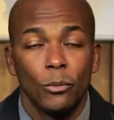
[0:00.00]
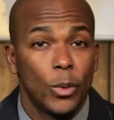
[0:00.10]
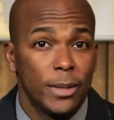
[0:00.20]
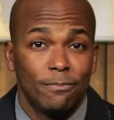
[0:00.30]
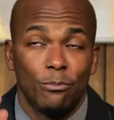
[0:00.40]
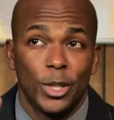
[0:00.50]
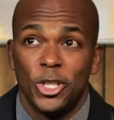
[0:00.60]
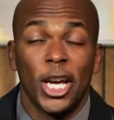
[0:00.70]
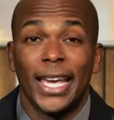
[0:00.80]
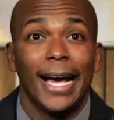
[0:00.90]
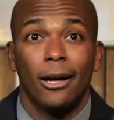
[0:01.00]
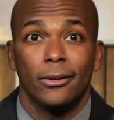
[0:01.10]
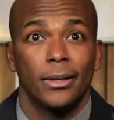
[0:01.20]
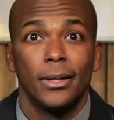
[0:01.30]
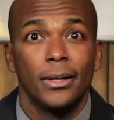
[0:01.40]
We, we check
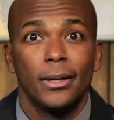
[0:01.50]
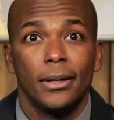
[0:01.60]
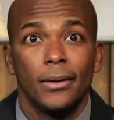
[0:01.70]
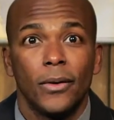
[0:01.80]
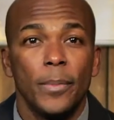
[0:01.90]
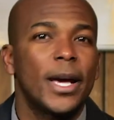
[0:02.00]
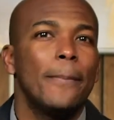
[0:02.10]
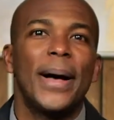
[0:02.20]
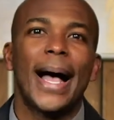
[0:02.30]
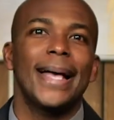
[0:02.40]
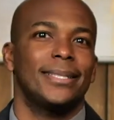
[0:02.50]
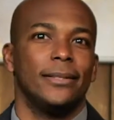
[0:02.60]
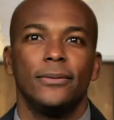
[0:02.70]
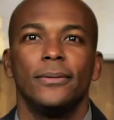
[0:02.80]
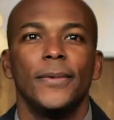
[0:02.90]
out, we become
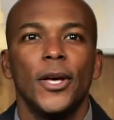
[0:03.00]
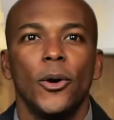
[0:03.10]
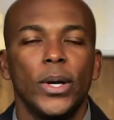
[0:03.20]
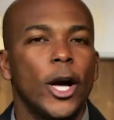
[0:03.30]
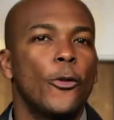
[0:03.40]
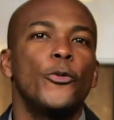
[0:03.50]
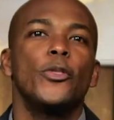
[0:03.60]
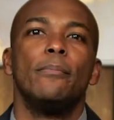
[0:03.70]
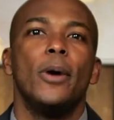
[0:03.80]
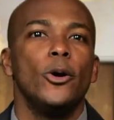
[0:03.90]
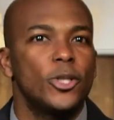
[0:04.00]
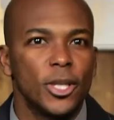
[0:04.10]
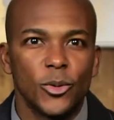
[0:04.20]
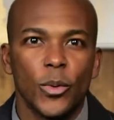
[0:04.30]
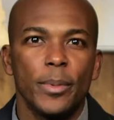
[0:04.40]
passive, we go through the
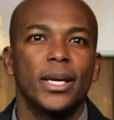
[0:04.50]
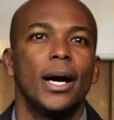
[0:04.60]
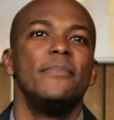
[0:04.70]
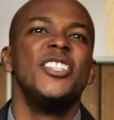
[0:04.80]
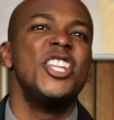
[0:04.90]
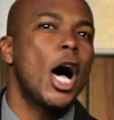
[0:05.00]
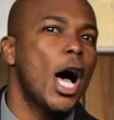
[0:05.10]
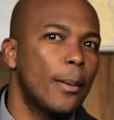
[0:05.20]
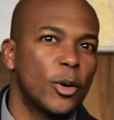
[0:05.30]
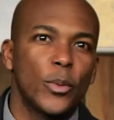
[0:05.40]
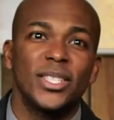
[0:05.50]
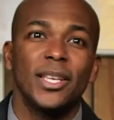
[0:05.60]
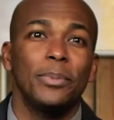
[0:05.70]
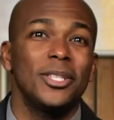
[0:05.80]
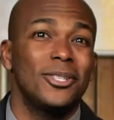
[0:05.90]
motions, we become numb, or we
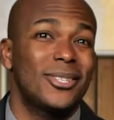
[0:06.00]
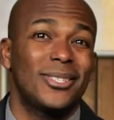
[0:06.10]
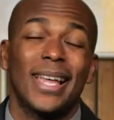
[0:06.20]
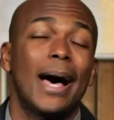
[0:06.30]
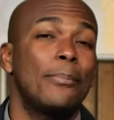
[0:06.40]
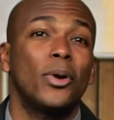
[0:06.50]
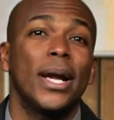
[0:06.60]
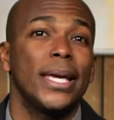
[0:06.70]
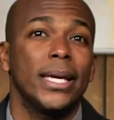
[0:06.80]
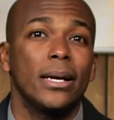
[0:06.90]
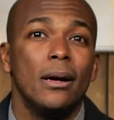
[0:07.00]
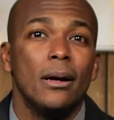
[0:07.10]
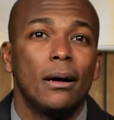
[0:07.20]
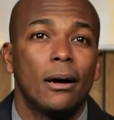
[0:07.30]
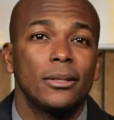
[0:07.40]
simply just stop praying
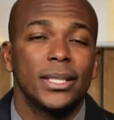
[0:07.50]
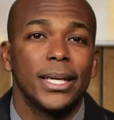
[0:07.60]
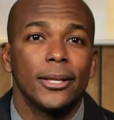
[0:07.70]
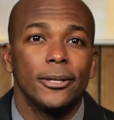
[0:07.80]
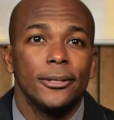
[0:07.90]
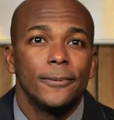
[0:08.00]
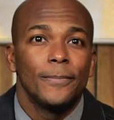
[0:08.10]
altogether.